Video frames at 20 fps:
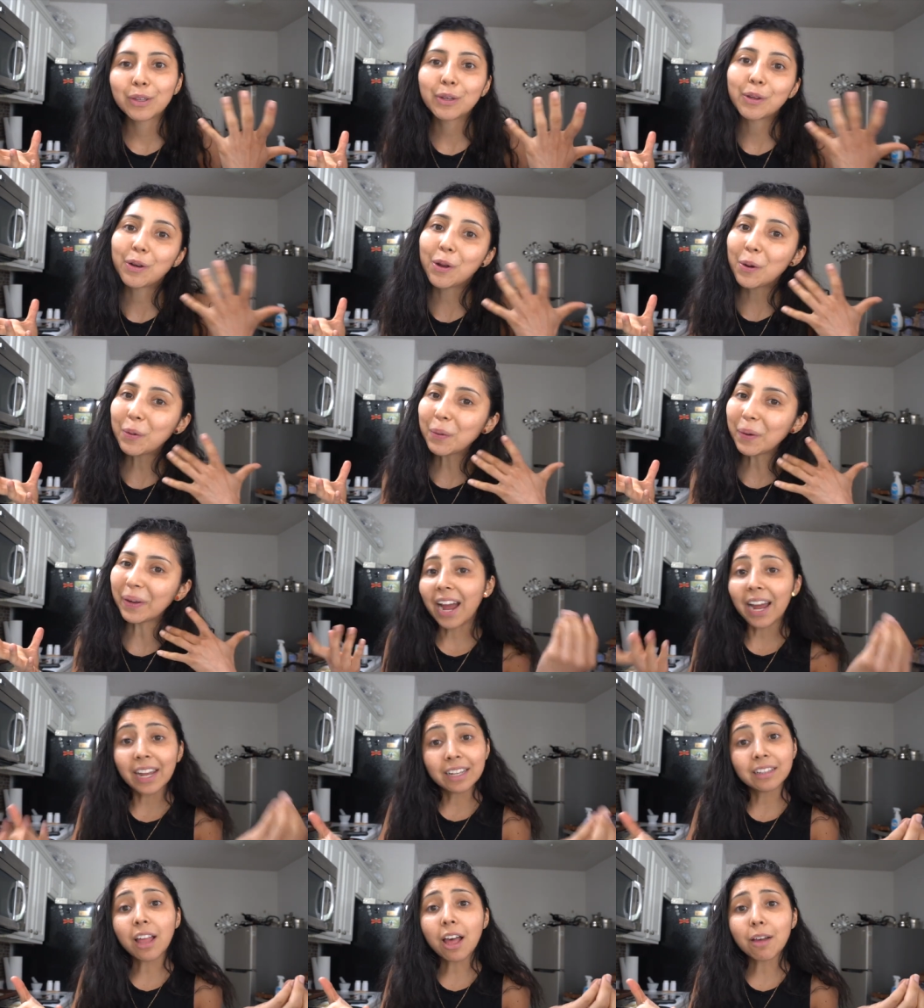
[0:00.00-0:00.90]
You know,
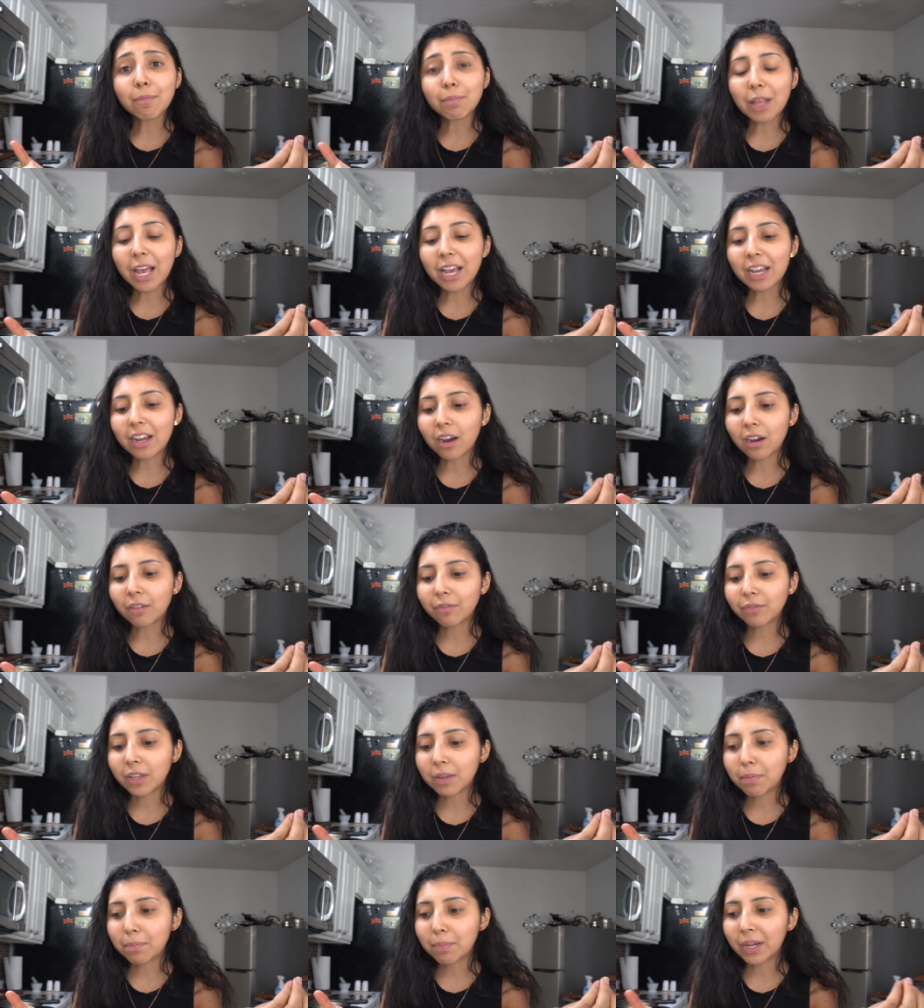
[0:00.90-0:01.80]
I love black
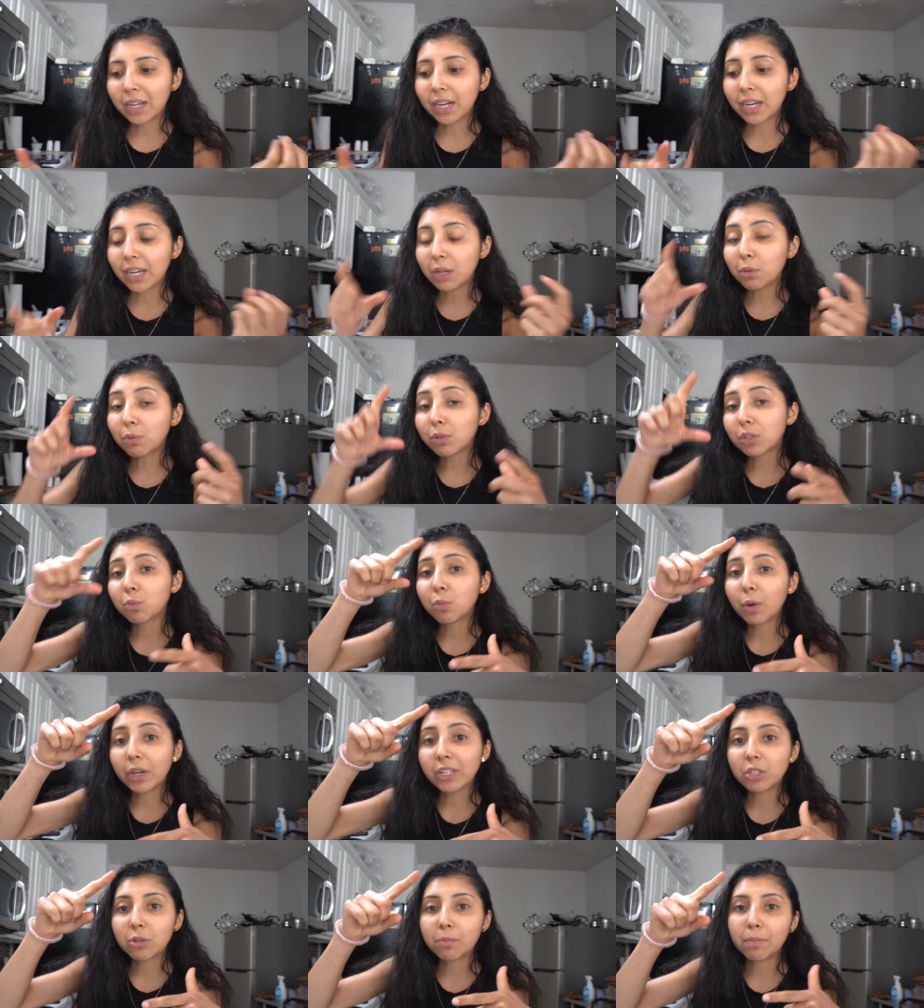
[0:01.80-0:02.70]
coffee, but it was
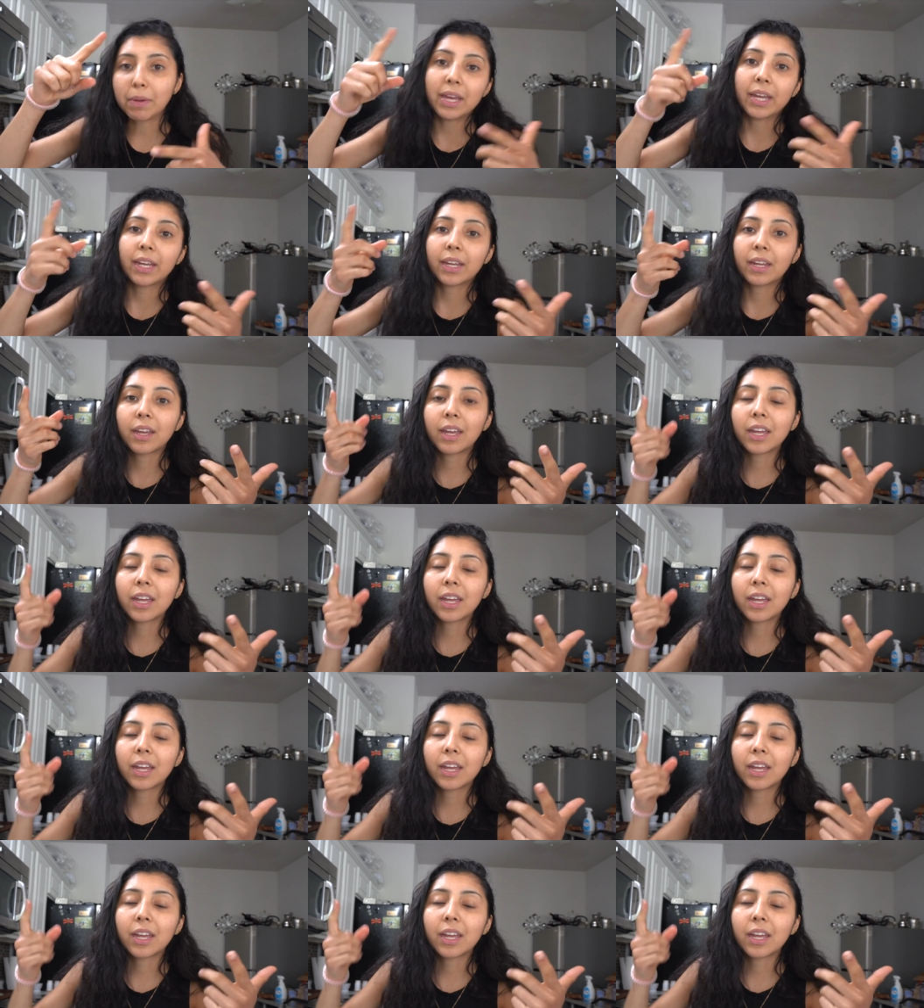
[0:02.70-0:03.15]
way too big.